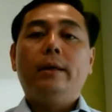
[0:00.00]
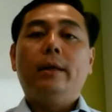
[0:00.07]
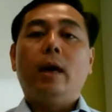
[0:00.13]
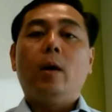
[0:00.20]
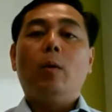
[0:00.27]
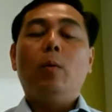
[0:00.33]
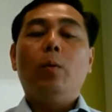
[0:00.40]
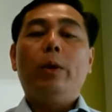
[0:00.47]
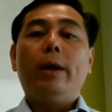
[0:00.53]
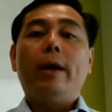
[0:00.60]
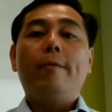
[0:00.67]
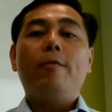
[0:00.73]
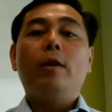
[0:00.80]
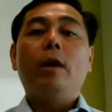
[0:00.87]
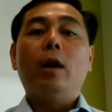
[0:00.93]
Now, we
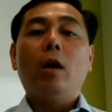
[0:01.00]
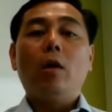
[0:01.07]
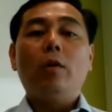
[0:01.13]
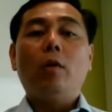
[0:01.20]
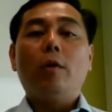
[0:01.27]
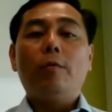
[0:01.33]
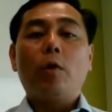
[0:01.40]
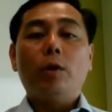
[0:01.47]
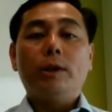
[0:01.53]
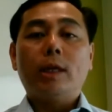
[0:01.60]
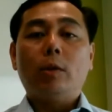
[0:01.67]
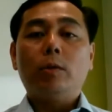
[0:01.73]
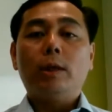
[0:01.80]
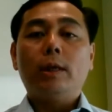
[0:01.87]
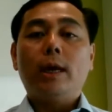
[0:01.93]
have a lot of
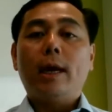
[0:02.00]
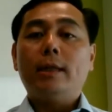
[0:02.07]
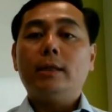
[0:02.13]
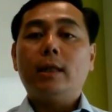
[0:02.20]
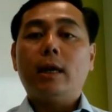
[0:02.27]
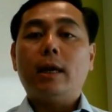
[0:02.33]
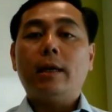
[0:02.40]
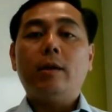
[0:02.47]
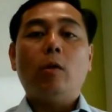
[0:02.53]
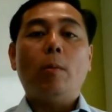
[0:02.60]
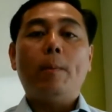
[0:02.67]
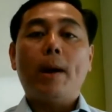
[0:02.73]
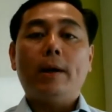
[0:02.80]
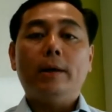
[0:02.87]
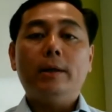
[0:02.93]
consulting SI
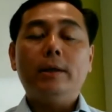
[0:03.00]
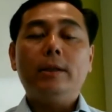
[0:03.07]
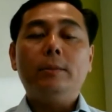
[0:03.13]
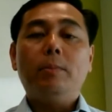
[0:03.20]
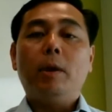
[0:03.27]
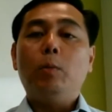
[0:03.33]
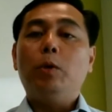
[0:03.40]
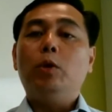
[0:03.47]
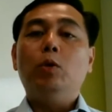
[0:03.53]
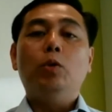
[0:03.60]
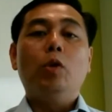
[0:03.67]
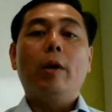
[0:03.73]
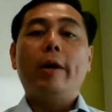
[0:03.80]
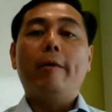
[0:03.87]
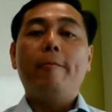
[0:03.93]
or partners, but we do
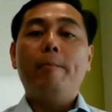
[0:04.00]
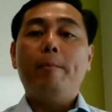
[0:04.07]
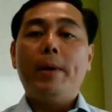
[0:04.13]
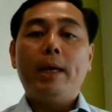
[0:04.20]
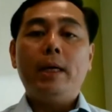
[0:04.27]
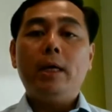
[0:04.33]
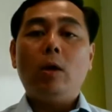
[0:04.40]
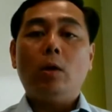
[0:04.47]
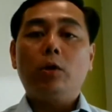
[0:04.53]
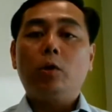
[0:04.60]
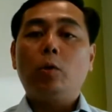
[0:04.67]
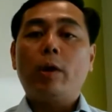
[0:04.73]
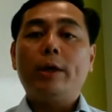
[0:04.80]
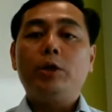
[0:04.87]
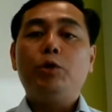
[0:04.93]
not have many
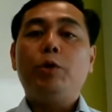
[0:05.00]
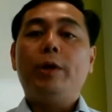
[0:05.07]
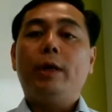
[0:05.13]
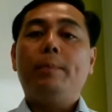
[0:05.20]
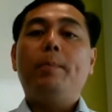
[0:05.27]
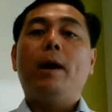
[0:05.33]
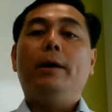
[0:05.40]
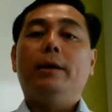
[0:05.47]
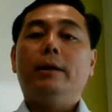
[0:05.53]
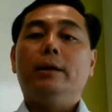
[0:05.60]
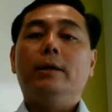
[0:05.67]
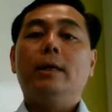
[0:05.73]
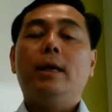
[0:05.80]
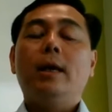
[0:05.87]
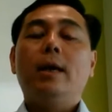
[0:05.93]
authorized training
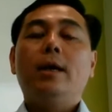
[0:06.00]
partners.